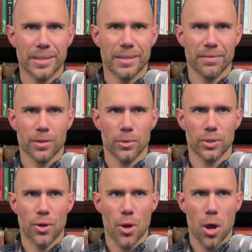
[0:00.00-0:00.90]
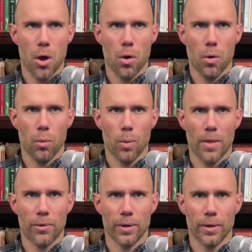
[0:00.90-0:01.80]
it difficult to know
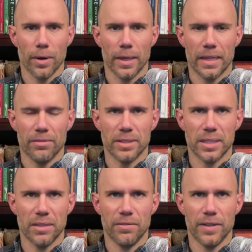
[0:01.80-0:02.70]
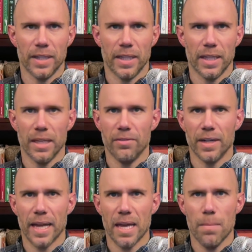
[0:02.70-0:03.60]
whether a given CV
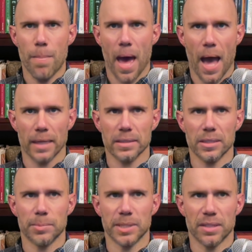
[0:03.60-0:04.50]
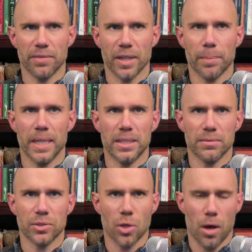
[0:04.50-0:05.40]
even impacts a specific piece of
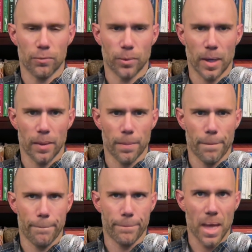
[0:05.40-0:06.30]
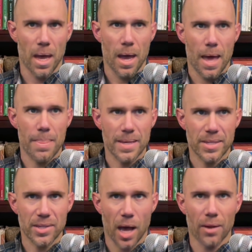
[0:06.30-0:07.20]
software. And this
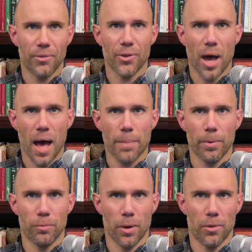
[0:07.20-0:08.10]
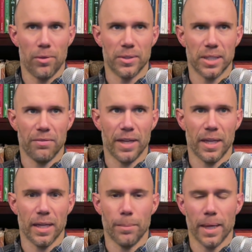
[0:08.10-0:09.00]
is on top of whether the CVE
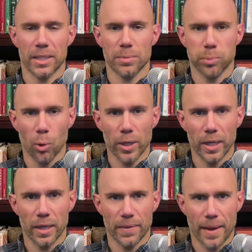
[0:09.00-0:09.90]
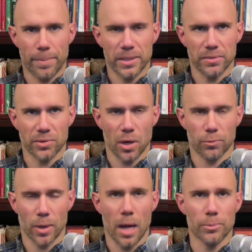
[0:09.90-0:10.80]
can be exploited in that piece of
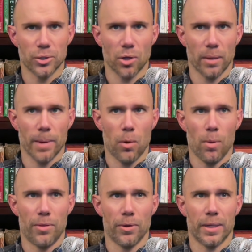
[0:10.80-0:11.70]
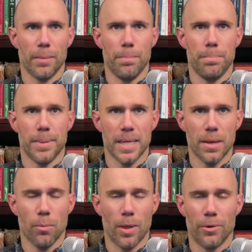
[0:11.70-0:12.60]
software. I'm just talking about whether
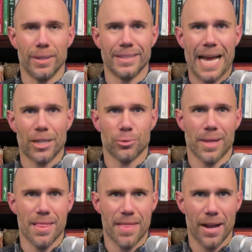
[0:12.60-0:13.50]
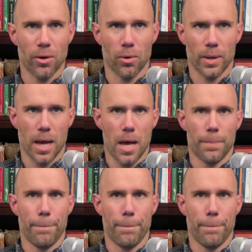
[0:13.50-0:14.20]
it is actually there or not.